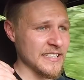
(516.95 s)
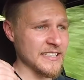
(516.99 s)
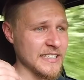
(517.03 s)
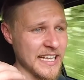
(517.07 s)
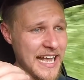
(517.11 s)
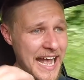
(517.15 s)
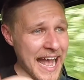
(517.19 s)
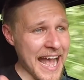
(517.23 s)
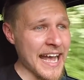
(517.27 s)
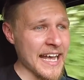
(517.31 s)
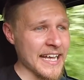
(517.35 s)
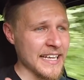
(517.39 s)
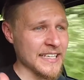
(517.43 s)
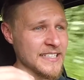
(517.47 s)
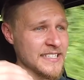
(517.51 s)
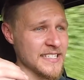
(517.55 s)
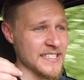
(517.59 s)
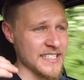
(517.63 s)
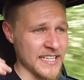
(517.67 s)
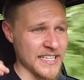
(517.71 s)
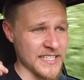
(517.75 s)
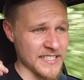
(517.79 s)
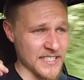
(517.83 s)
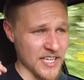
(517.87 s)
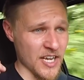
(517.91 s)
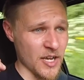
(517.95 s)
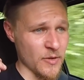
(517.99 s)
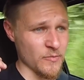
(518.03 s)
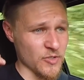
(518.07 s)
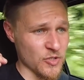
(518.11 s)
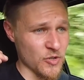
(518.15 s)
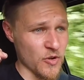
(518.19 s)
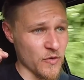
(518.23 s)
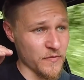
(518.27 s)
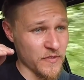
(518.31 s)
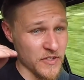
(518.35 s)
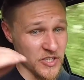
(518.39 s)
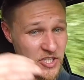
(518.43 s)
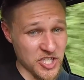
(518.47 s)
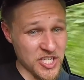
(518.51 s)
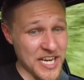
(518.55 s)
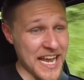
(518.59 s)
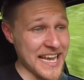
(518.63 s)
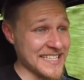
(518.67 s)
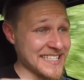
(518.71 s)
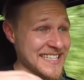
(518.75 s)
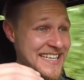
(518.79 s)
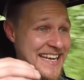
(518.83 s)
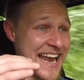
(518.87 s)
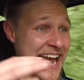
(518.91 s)
And in terms of the
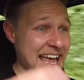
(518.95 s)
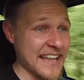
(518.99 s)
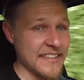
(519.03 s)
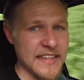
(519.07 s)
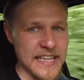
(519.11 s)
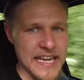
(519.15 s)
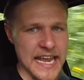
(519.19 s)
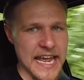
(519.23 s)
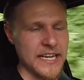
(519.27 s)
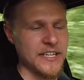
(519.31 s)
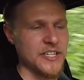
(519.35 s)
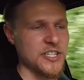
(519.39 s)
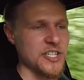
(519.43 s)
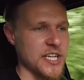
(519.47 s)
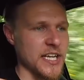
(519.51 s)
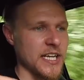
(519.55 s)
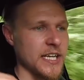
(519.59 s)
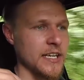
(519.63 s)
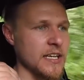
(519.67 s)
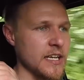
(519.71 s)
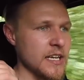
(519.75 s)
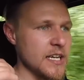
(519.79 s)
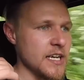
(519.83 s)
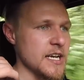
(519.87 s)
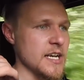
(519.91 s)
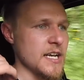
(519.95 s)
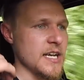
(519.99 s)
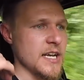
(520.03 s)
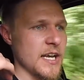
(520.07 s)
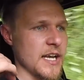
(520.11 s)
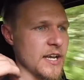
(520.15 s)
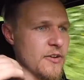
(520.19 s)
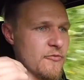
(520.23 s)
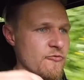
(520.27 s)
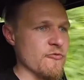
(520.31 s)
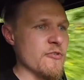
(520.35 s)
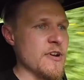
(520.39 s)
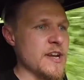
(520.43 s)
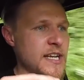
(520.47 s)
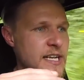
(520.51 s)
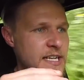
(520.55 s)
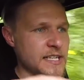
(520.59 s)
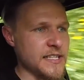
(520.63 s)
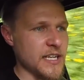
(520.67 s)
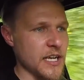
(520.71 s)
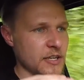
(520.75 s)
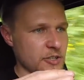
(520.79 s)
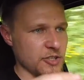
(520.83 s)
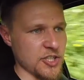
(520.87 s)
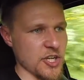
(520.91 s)
chassis and the engine, it really
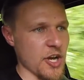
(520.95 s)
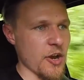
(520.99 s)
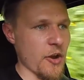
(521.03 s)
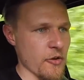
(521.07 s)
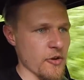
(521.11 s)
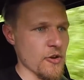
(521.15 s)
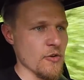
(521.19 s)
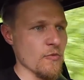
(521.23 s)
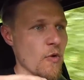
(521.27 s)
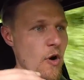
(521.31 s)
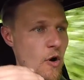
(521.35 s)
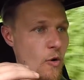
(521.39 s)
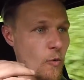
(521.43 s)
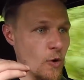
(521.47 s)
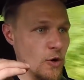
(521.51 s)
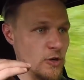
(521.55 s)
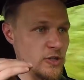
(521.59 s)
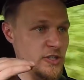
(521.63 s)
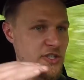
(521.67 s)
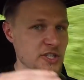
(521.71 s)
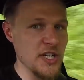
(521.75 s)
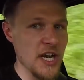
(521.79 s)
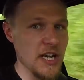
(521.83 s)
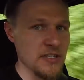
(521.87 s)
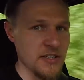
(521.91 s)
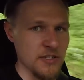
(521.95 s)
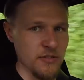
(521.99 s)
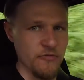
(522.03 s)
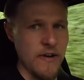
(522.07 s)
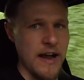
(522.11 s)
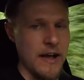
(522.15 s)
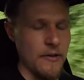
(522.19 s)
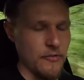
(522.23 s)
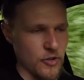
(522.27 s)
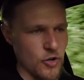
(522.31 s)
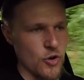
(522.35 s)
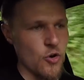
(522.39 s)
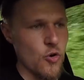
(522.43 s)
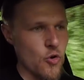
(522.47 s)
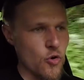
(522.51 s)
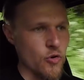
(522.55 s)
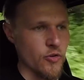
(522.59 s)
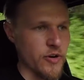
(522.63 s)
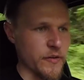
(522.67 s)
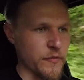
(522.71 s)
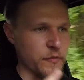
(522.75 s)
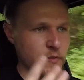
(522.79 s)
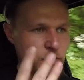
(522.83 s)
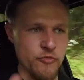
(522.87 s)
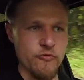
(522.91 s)
does show you what was just around the corner
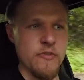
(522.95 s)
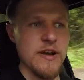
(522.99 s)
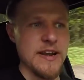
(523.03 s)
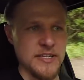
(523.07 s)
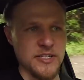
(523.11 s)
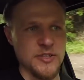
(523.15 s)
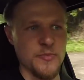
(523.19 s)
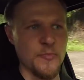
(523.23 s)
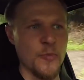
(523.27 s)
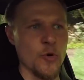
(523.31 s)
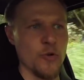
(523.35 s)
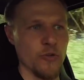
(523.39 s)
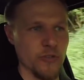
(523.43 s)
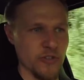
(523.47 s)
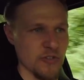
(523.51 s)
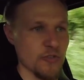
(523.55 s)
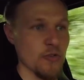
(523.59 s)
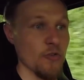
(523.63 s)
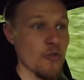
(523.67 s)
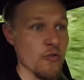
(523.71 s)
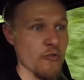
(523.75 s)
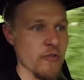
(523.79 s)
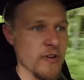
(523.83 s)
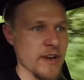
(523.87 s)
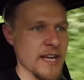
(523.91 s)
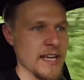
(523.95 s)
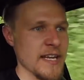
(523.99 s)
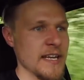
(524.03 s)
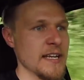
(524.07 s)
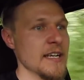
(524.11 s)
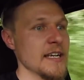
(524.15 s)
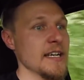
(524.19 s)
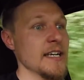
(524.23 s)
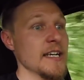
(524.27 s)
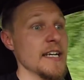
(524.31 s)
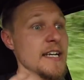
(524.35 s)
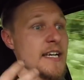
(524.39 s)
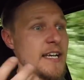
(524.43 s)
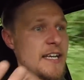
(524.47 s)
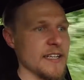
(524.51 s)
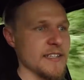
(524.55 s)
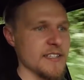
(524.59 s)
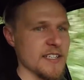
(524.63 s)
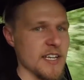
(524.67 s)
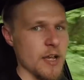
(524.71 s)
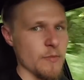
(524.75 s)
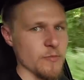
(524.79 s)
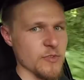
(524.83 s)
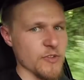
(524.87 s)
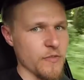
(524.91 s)
for the Rennsport story, in terms of